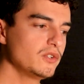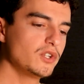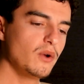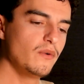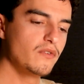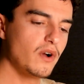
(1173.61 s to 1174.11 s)

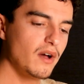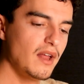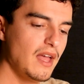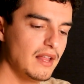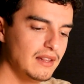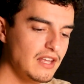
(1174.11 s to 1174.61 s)
So we've got
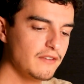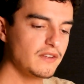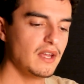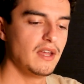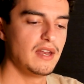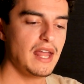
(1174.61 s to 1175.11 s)

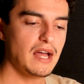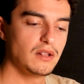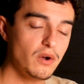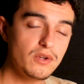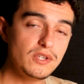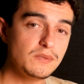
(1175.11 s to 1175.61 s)
lift. Now
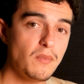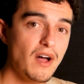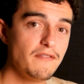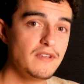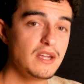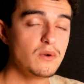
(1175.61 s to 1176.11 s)
lockers,
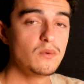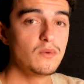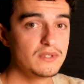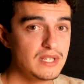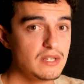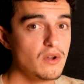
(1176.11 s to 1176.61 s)
my vehicle
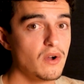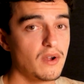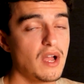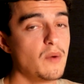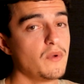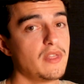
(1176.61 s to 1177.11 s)
did not
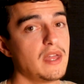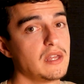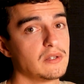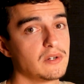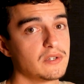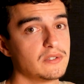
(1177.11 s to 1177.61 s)
come with any
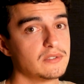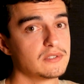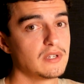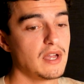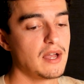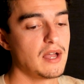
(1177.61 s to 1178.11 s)
lockers.